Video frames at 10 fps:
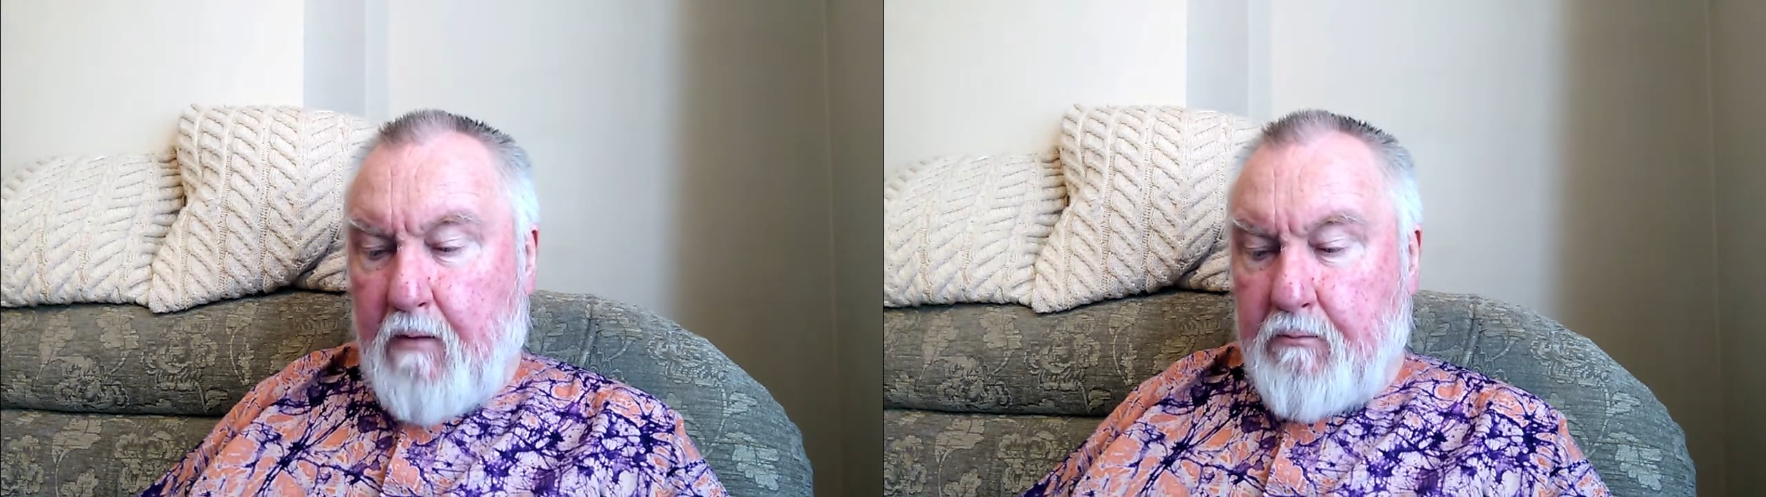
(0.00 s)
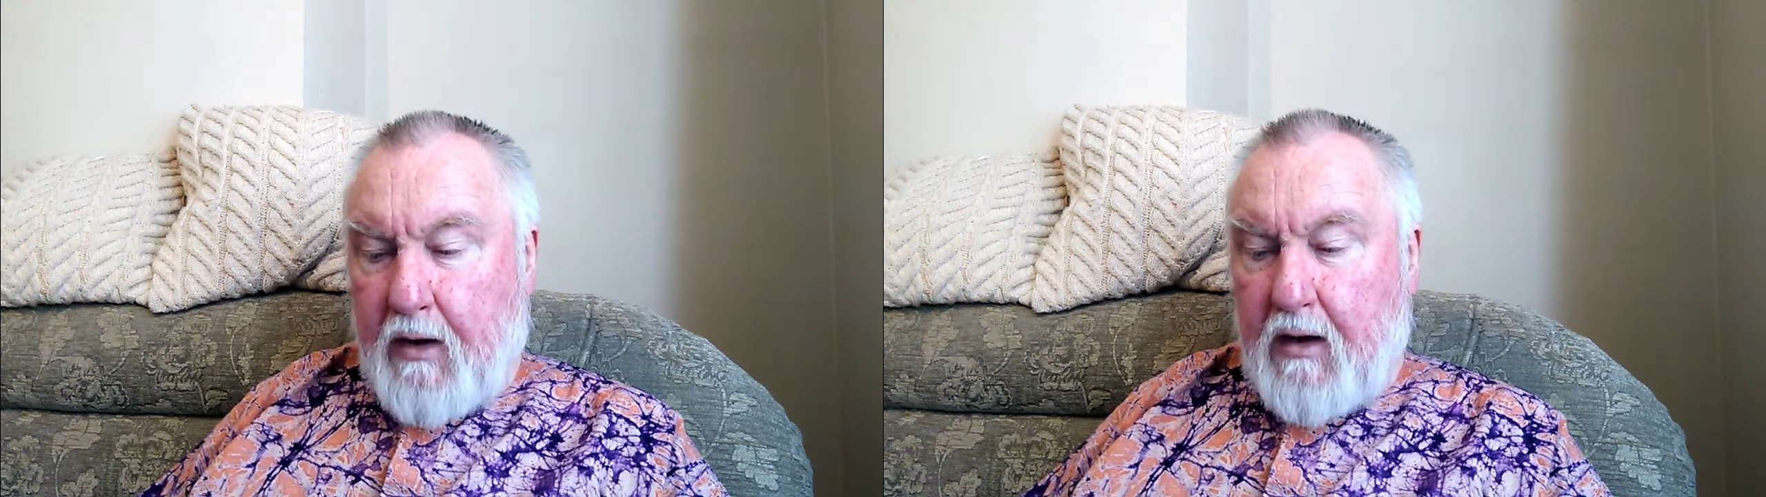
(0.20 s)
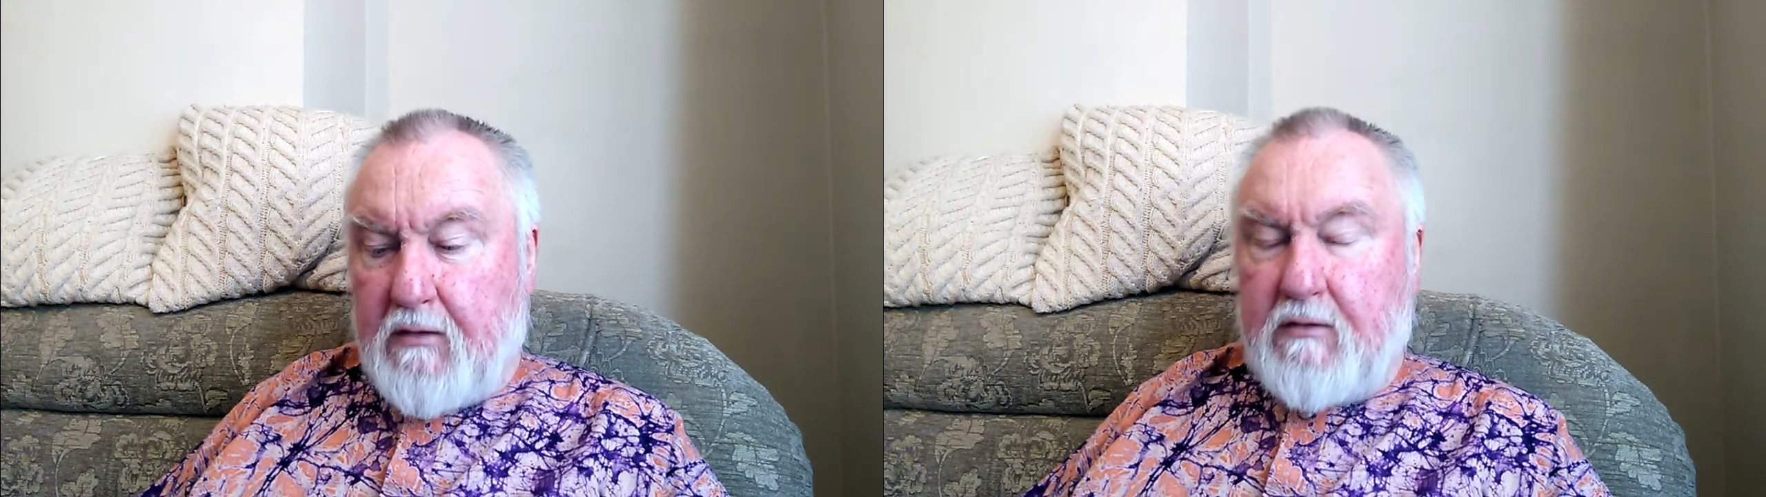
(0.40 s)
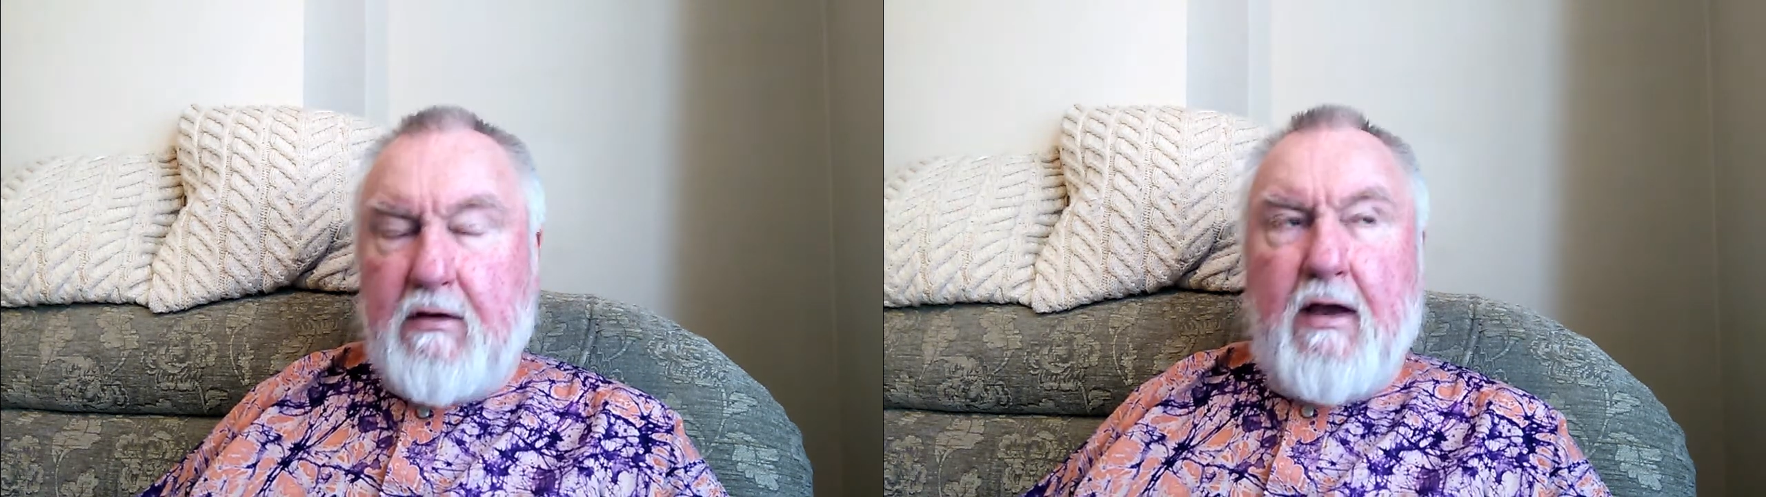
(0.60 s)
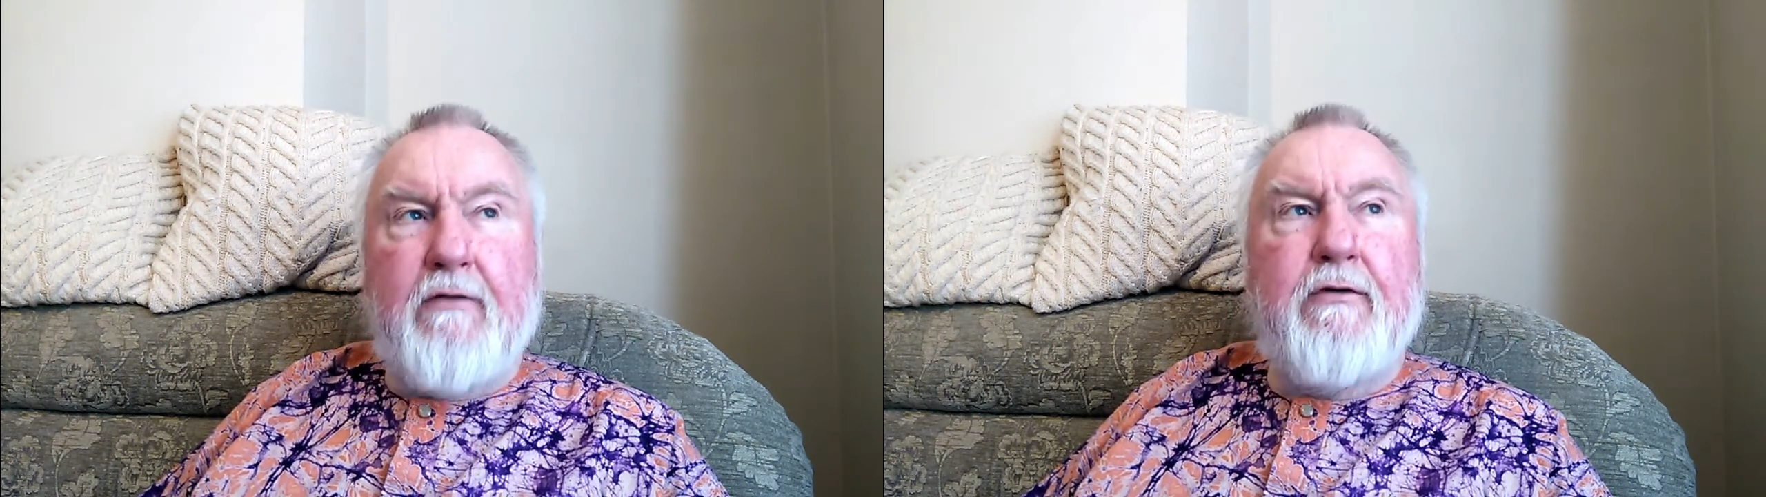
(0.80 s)
But
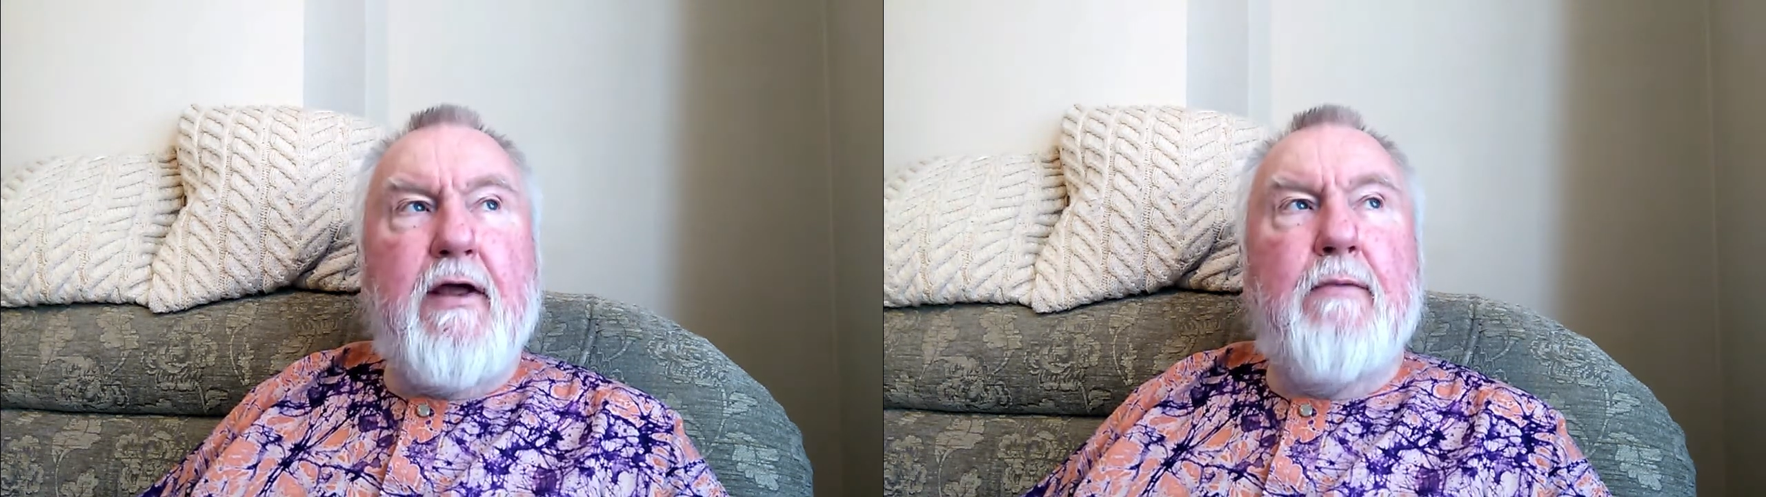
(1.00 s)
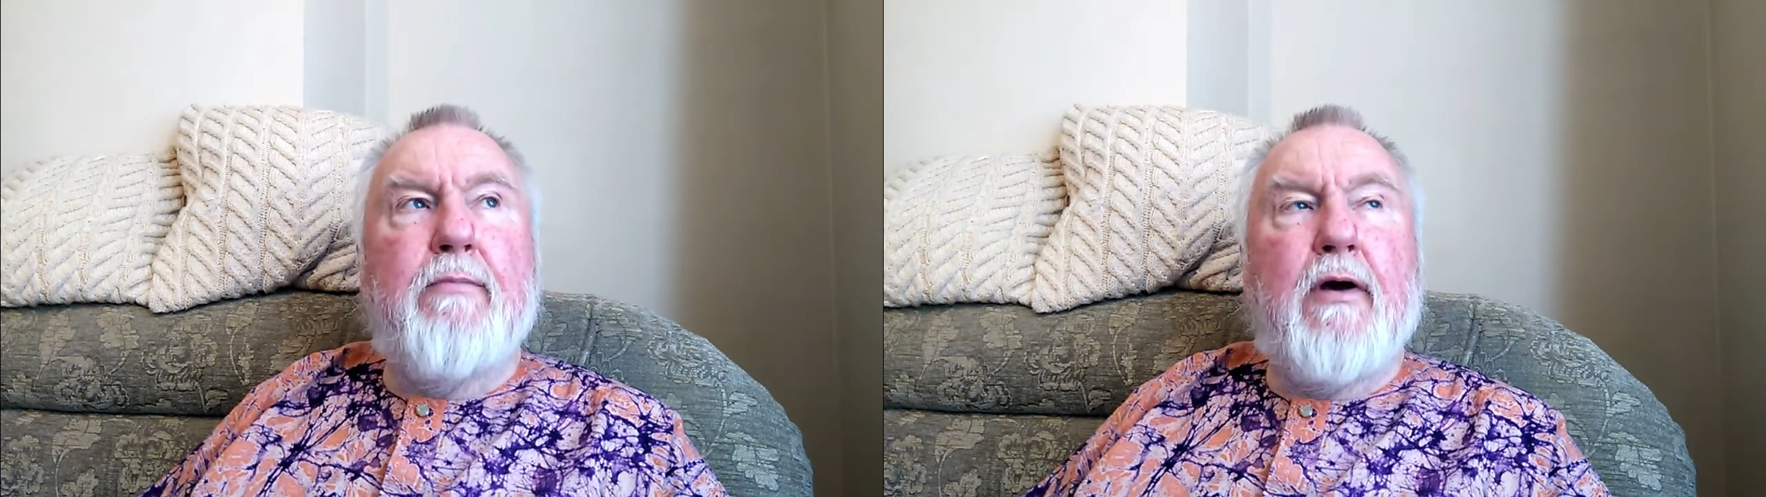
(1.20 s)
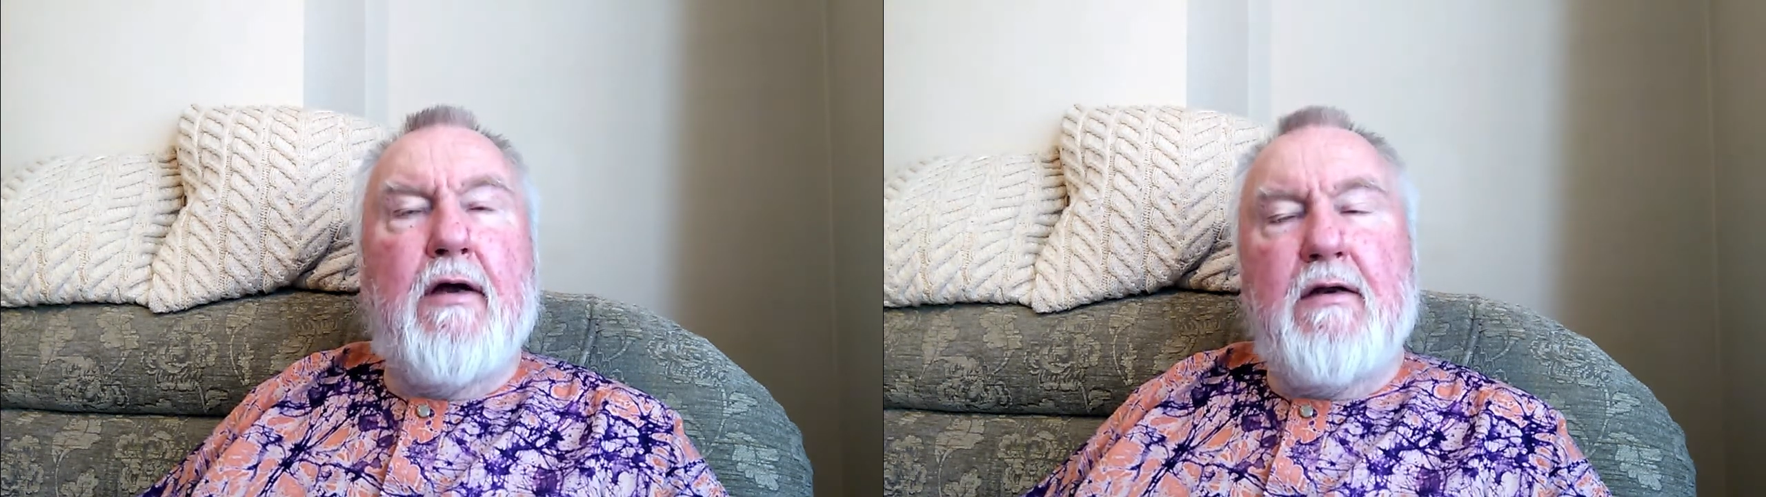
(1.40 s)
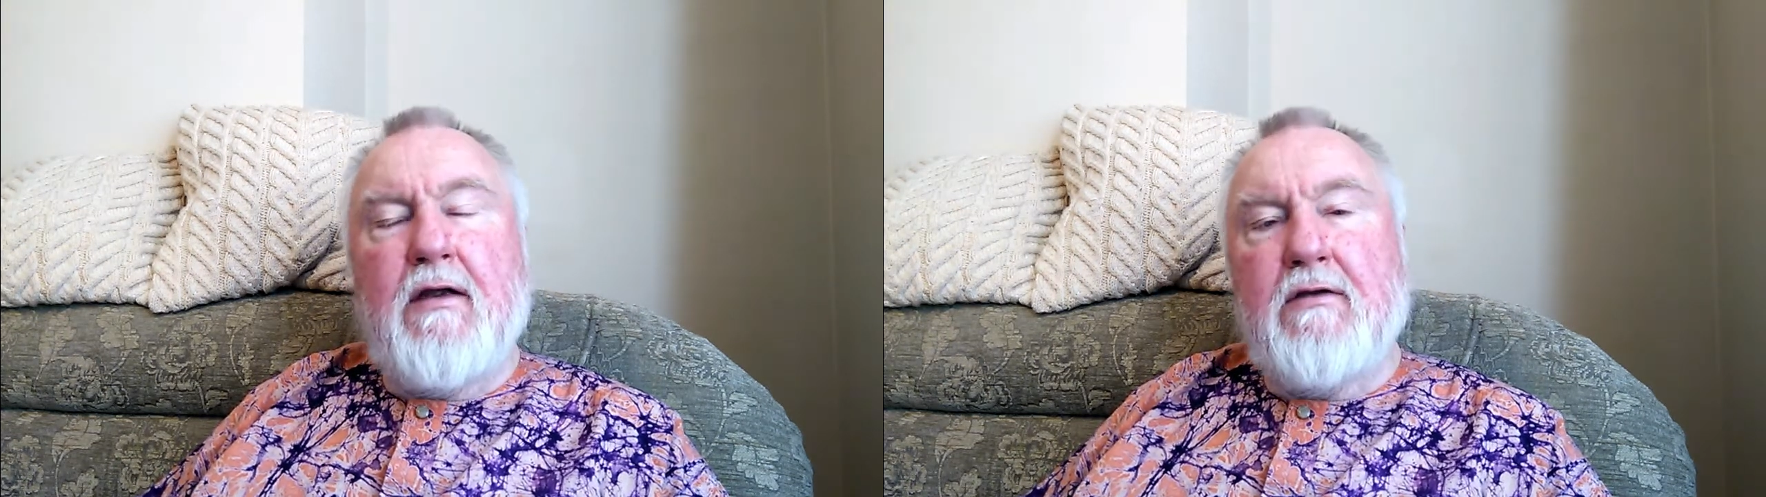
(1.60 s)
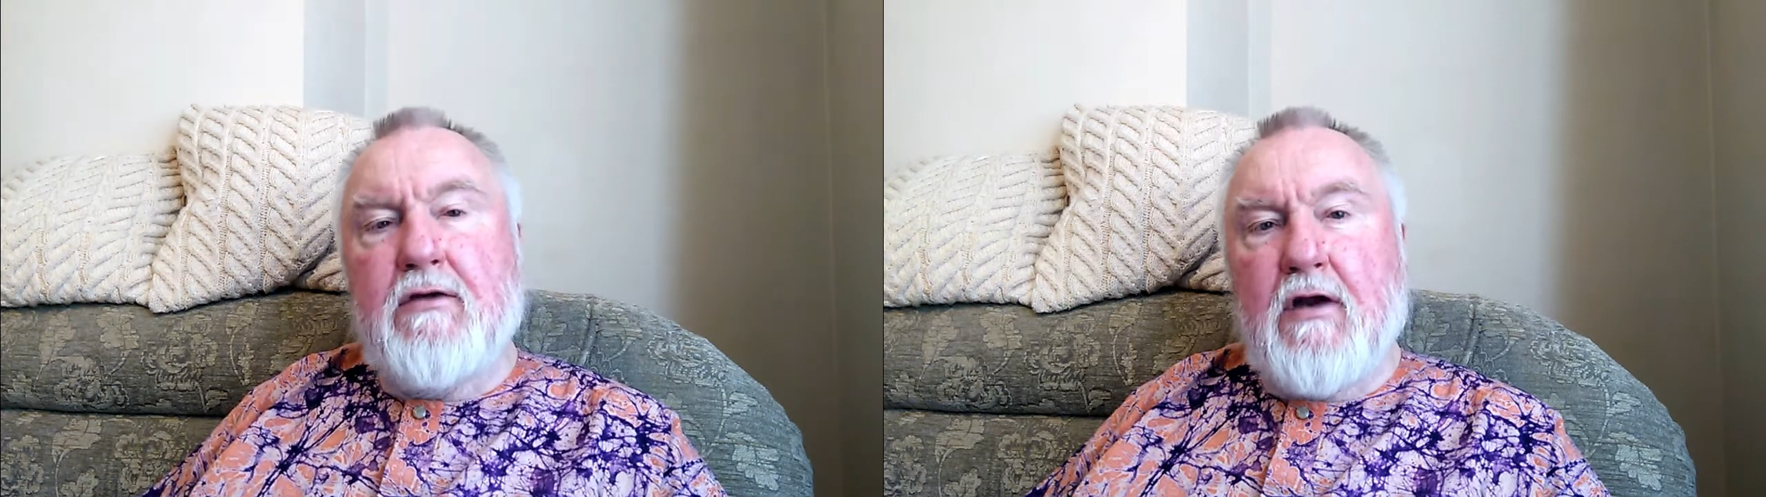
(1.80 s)
every empire needs